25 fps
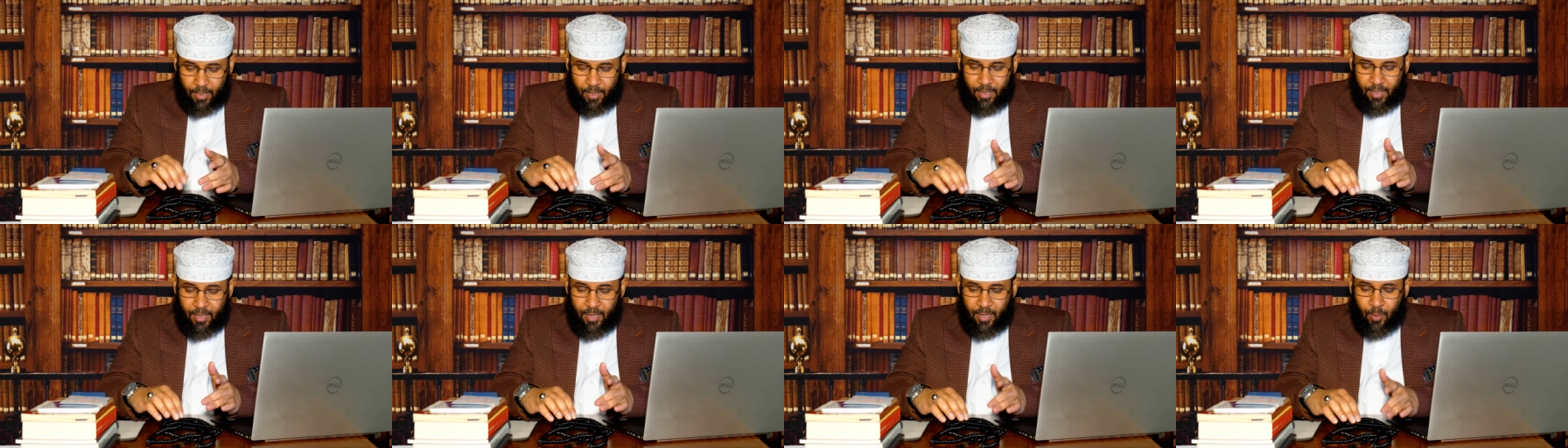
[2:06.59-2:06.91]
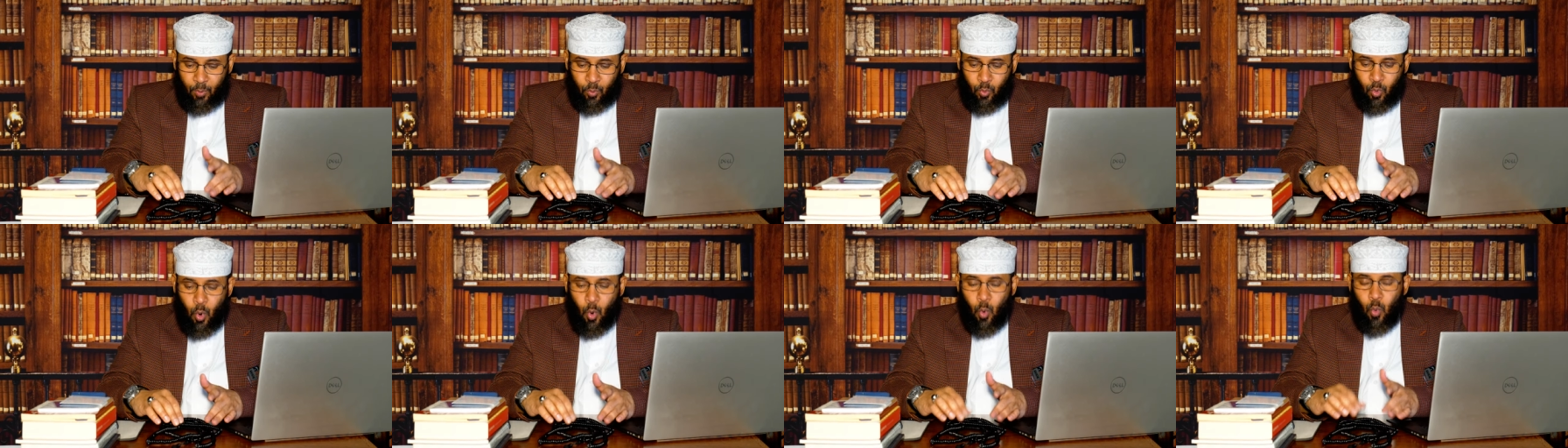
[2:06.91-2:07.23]

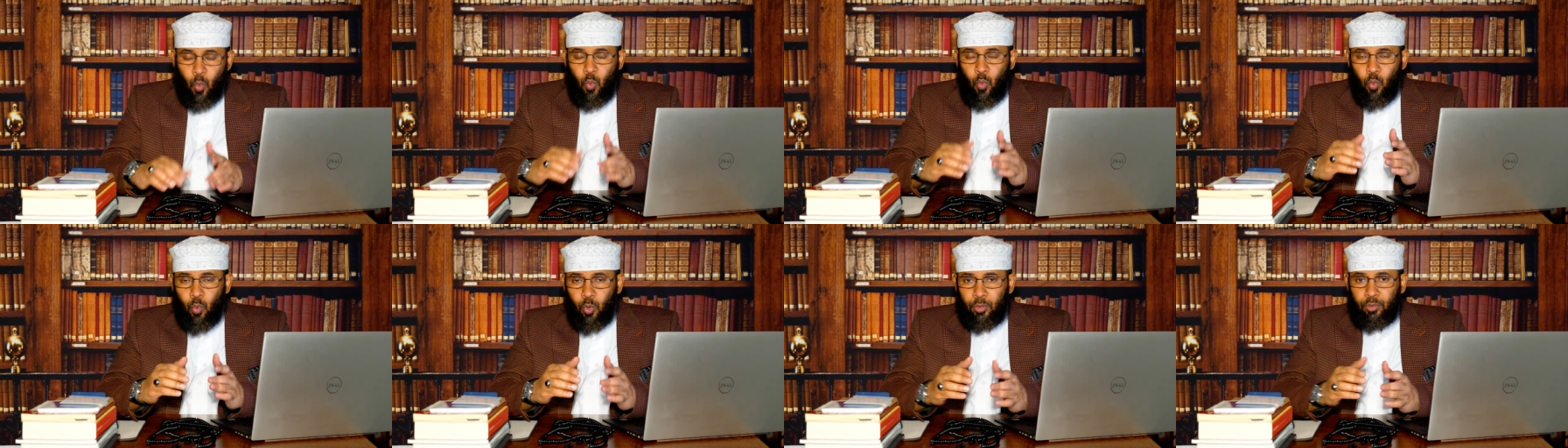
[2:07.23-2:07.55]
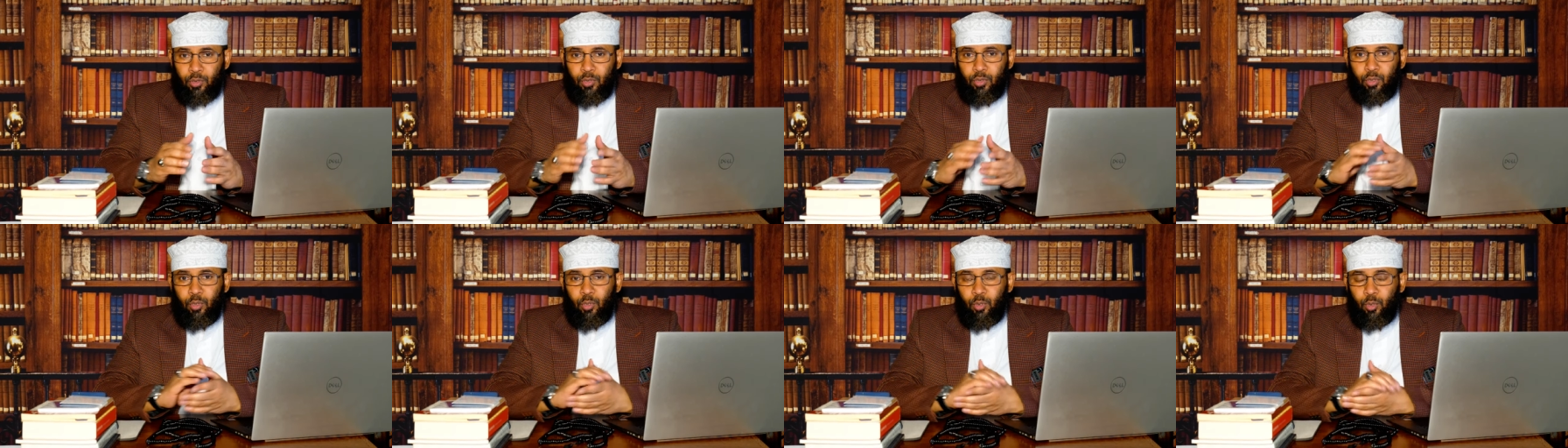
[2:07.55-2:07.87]
Now, what
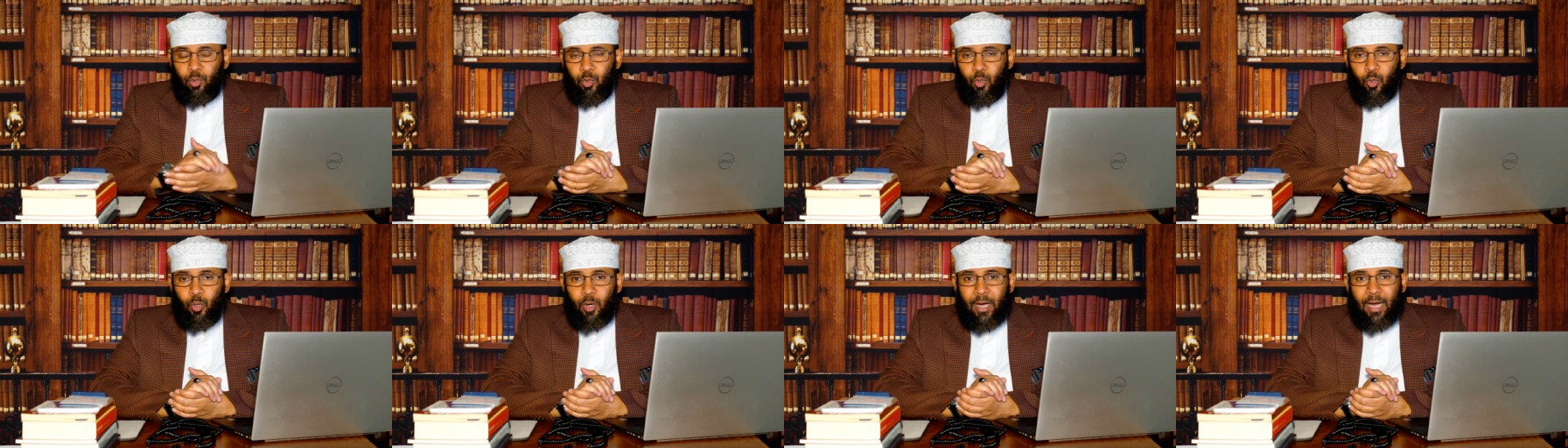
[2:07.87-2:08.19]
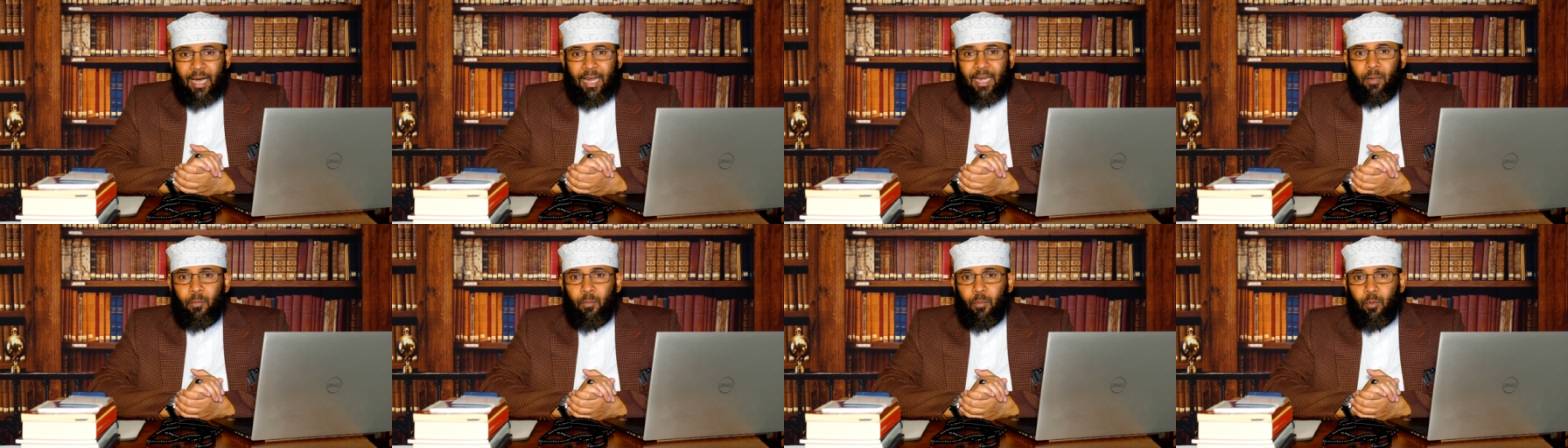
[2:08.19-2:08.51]
sort of
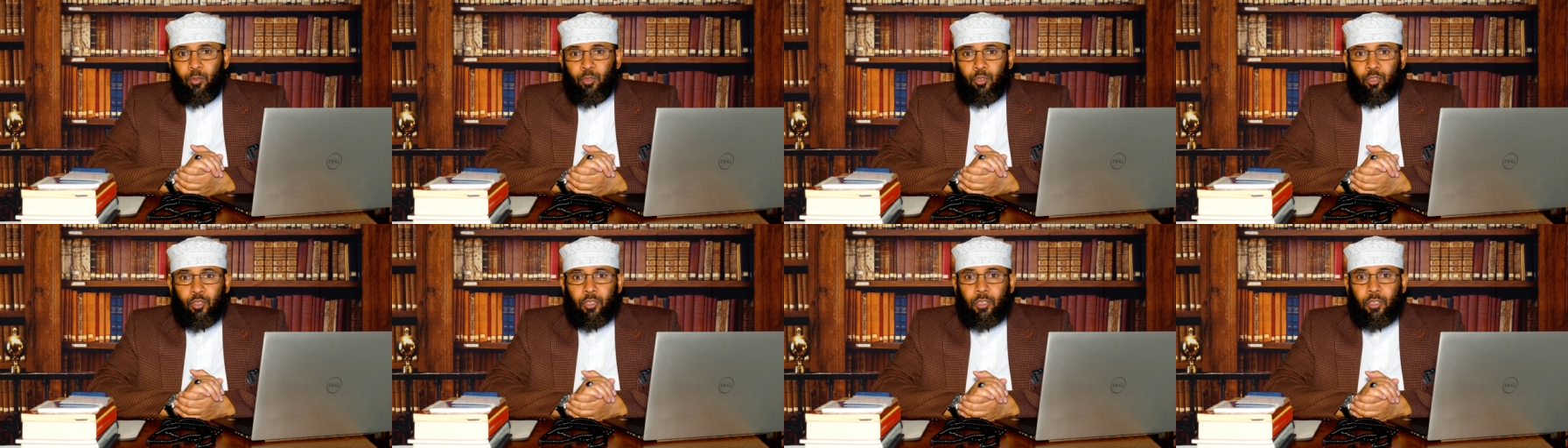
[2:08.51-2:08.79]
animals